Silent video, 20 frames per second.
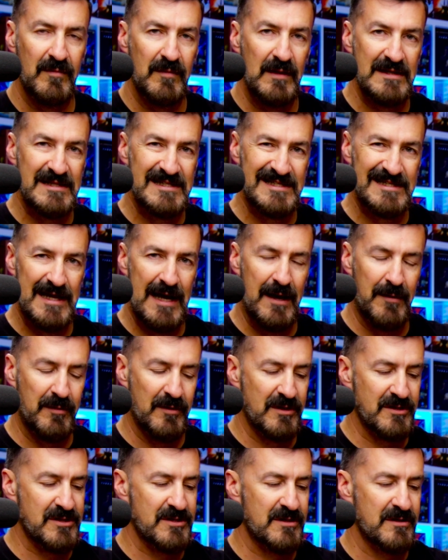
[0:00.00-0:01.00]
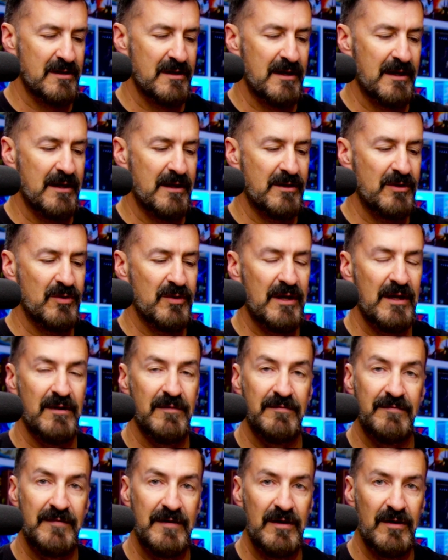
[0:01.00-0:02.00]
established and you get a
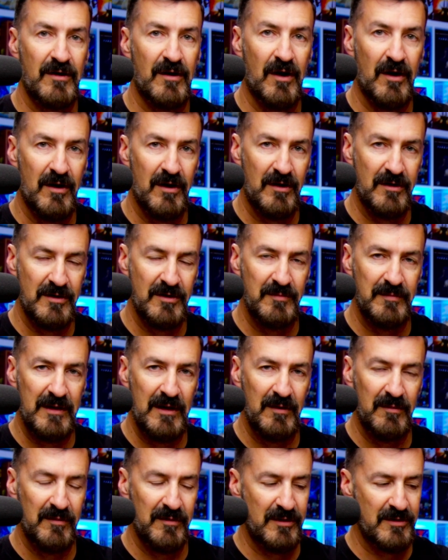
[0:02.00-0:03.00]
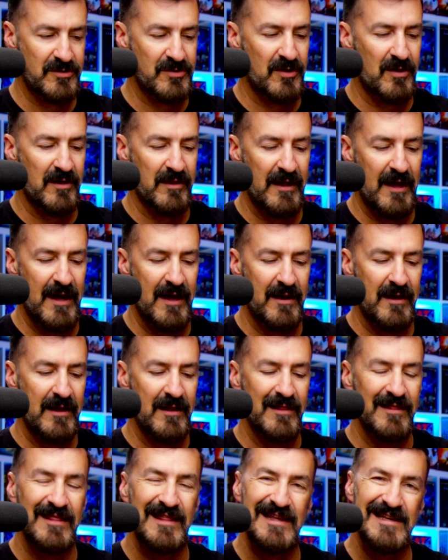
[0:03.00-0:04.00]
fear card, you'll be able to draw that,
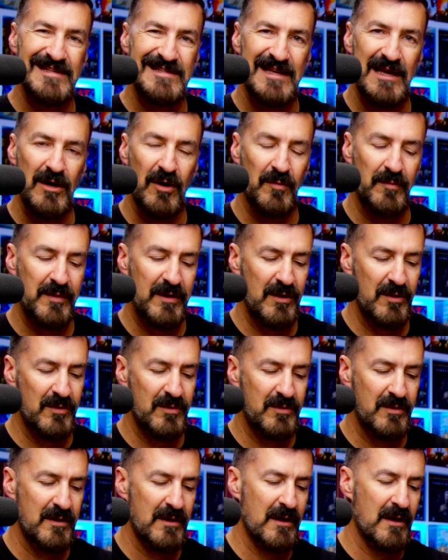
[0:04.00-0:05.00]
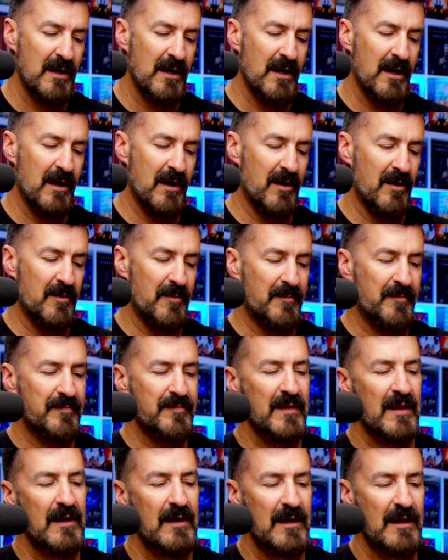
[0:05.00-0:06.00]
and these help you.
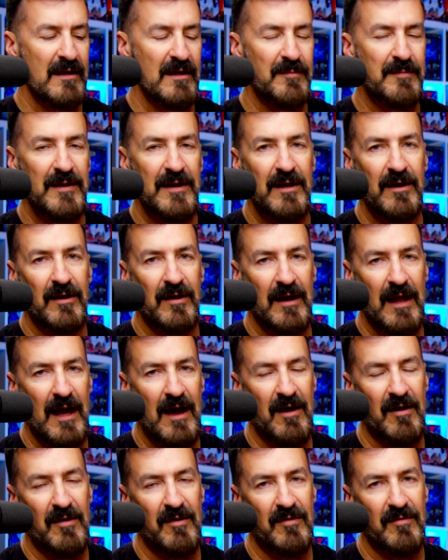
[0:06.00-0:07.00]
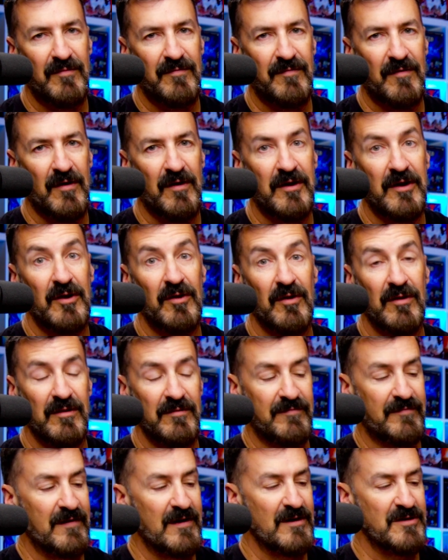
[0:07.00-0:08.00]
Depending on how far you're on the
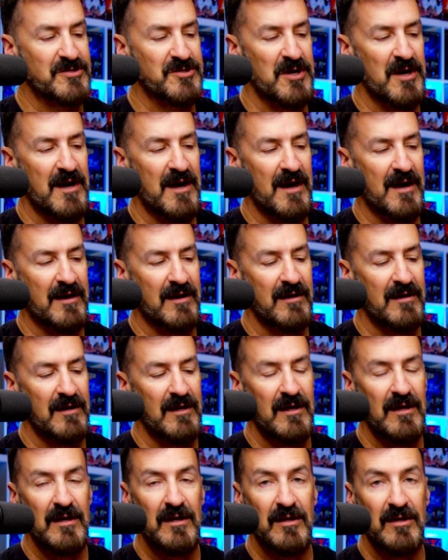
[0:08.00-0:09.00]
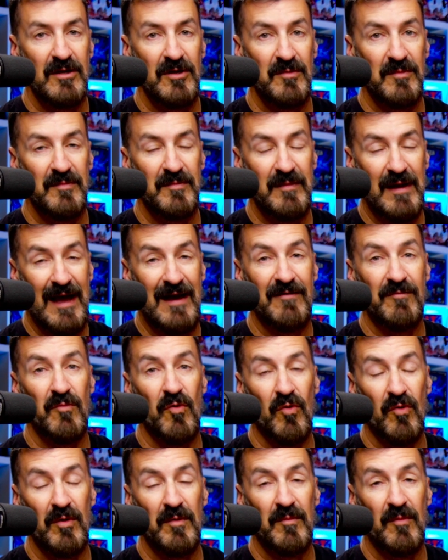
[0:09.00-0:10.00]
fear track, you'll have
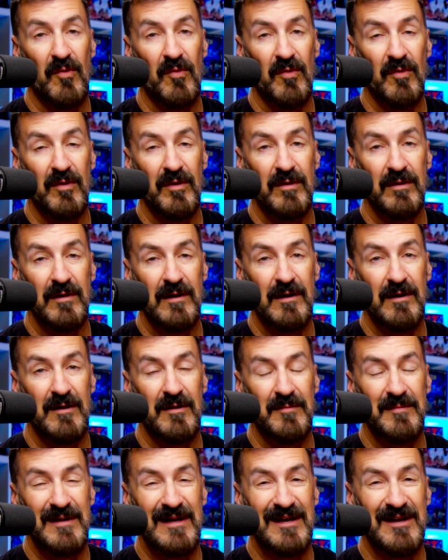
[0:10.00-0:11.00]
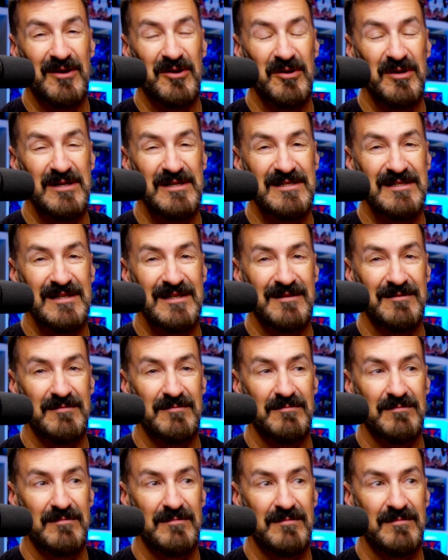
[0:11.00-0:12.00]
more and more
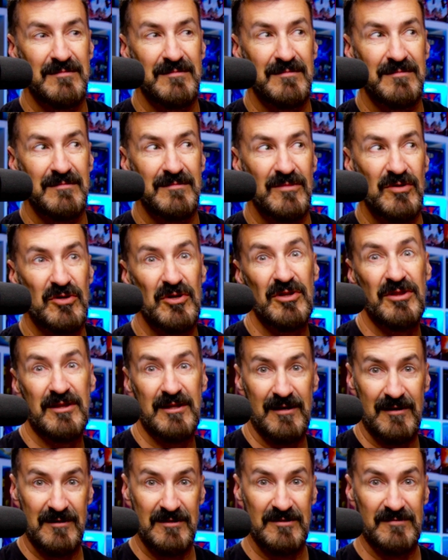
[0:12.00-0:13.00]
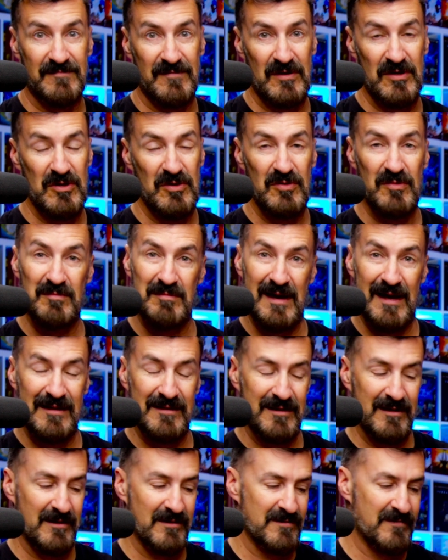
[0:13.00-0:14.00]
increasing good things for you and
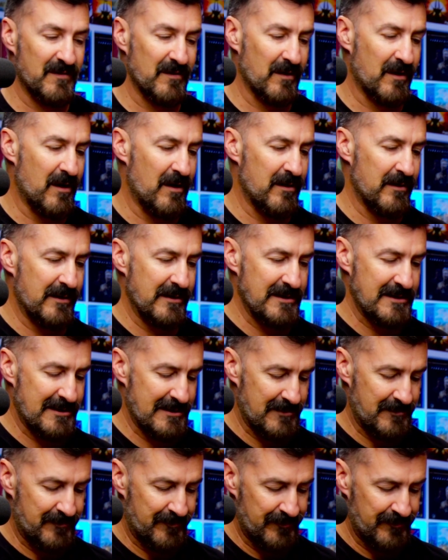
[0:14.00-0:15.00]
bad things for the colonists.